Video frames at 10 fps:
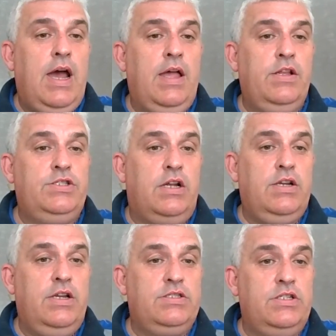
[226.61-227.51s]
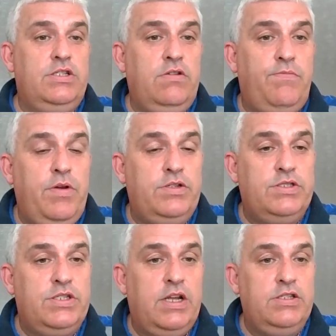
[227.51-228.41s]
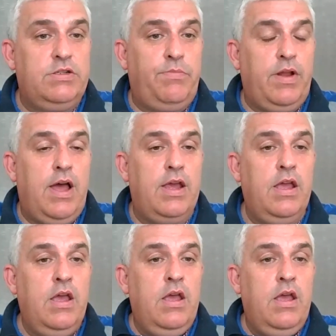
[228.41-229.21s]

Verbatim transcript: and the Chartered Institute of Purchasing and Supply,